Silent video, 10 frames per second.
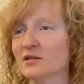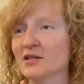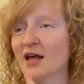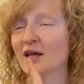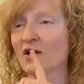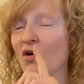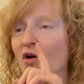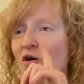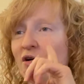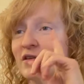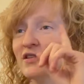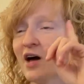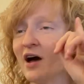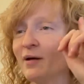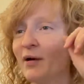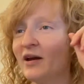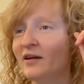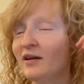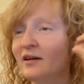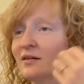taking all the time I
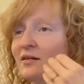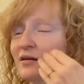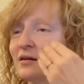need